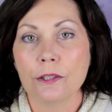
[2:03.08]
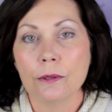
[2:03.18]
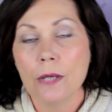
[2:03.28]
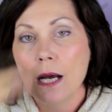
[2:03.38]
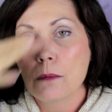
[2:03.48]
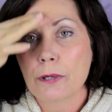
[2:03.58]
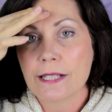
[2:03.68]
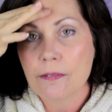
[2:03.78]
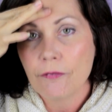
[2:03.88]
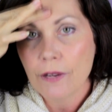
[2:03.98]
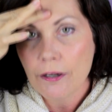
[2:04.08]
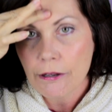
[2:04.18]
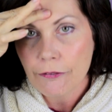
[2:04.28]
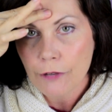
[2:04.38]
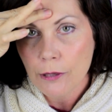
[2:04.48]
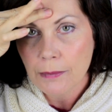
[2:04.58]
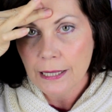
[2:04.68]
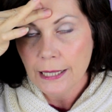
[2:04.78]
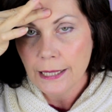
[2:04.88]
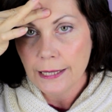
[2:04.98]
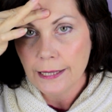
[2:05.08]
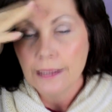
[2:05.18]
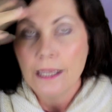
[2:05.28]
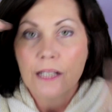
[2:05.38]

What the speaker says: you, press very firmly here